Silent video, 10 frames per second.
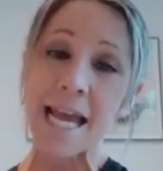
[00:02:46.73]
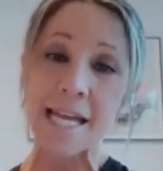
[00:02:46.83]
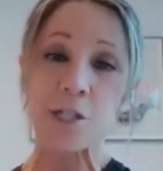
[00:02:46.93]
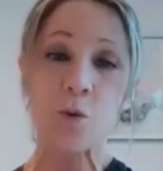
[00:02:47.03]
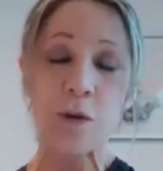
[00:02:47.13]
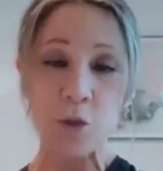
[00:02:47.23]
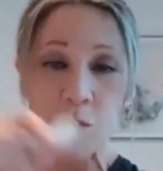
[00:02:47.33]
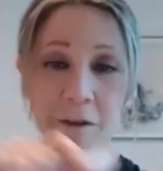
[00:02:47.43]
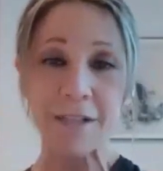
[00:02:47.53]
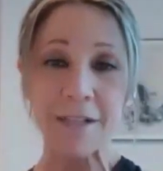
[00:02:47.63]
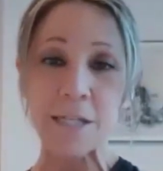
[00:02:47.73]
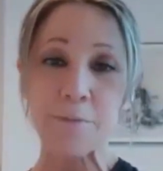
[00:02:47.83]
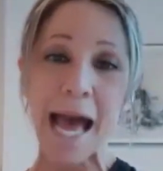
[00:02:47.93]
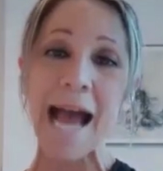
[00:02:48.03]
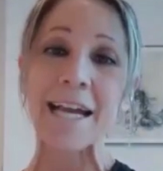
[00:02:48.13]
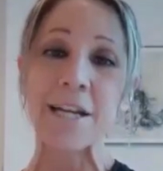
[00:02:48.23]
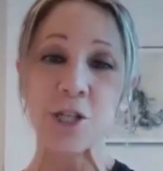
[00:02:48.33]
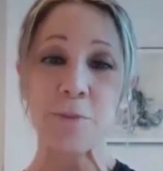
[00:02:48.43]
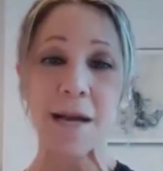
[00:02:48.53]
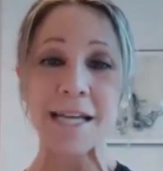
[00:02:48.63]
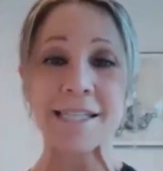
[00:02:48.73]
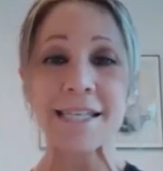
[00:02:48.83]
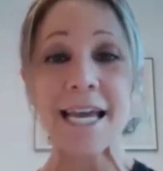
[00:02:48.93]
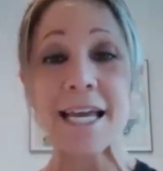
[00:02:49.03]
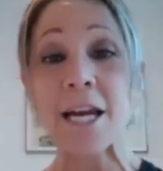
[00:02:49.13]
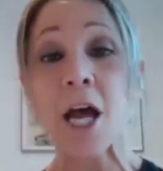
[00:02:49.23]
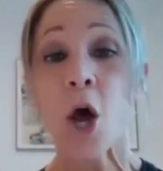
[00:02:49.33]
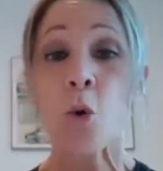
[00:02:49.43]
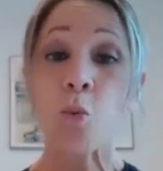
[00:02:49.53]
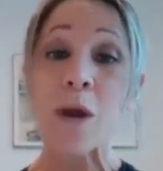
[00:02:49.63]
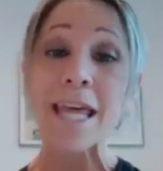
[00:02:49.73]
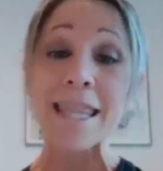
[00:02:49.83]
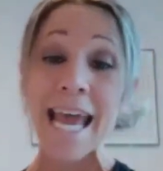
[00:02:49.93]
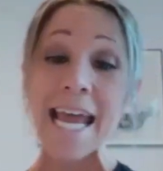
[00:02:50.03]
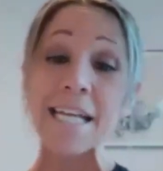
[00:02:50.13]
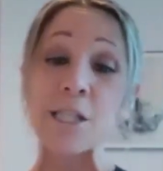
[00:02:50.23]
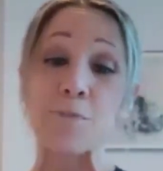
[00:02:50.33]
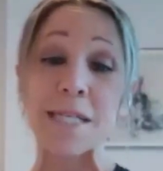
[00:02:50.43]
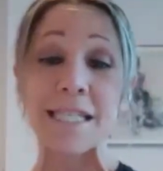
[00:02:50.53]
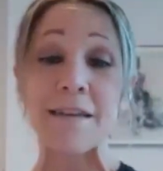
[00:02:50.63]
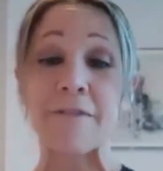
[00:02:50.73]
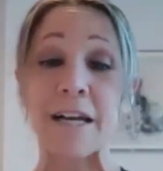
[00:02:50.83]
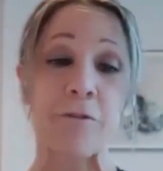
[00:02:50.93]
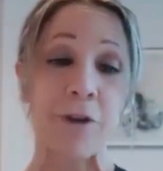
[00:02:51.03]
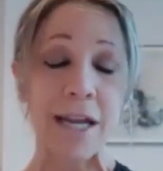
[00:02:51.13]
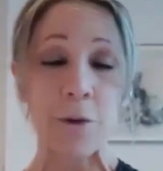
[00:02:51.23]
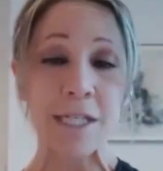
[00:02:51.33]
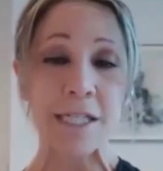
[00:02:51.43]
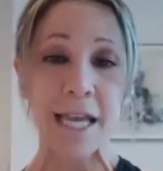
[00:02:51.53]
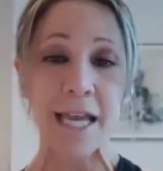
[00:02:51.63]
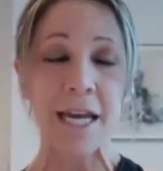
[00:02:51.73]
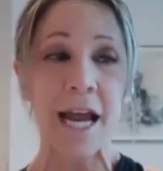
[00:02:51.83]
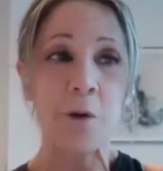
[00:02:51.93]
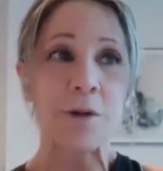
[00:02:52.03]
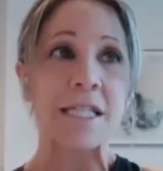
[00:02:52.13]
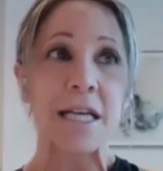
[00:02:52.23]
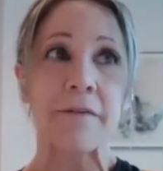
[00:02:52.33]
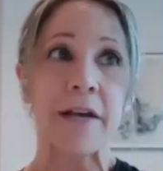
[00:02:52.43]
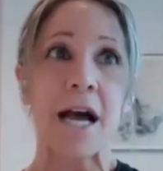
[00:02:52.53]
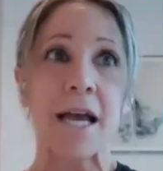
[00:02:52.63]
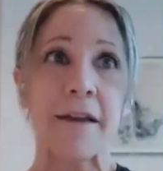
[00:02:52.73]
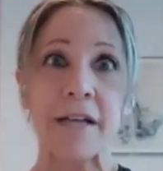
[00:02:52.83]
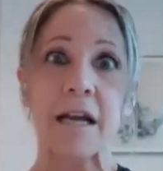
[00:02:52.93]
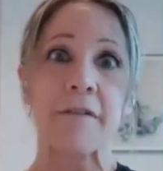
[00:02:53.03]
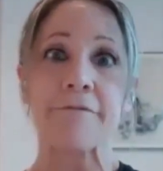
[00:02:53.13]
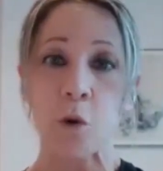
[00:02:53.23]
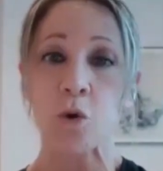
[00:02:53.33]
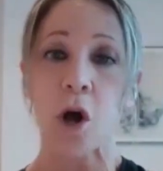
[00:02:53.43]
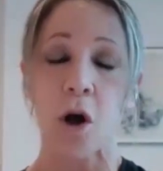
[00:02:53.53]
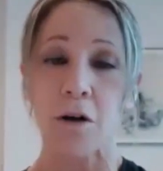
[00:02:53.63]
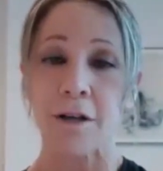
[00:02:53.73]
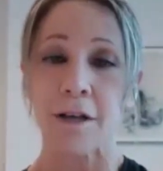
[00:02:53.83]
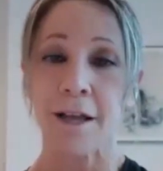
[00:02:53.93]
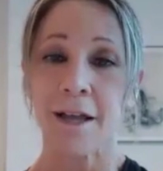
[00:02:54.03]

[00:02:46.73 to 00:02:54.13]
is going to reflect back into my skin with a specific frequency. And I always think of it kind of like a phone call.